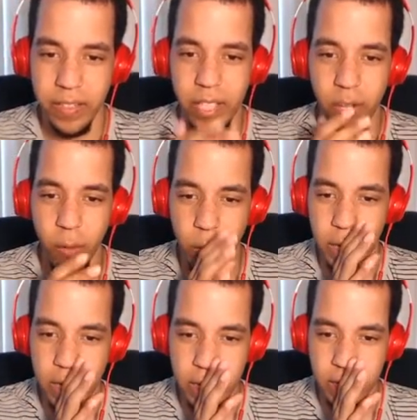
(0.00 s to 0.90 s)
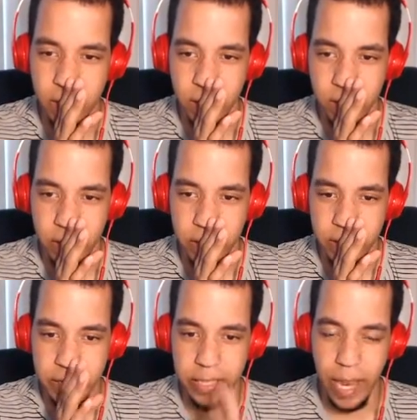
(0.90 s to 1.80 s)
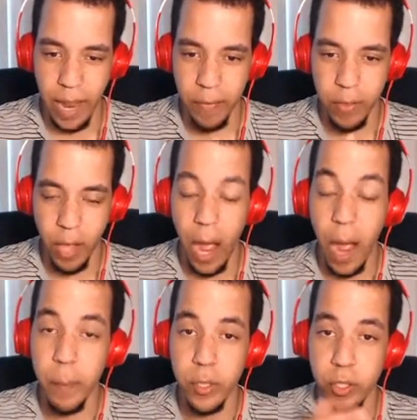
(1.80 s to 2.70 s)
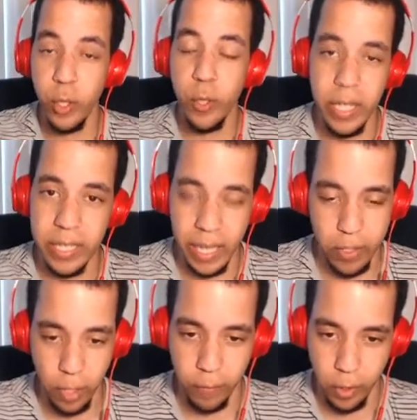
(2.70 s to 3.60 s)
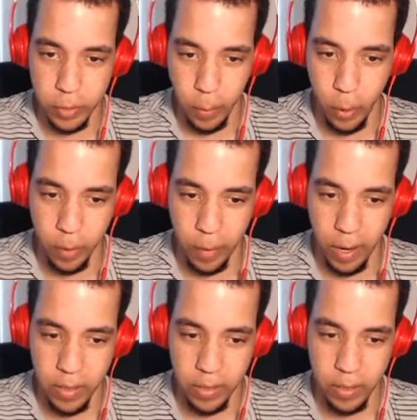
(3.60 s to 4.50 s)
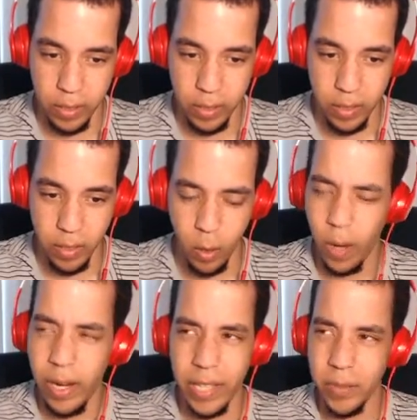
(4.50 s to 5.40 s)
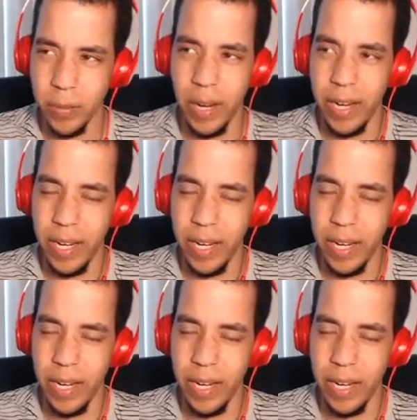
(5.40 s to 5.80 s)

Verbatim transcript: until we have the opportunity to catch our first Pokemon, or I guess when I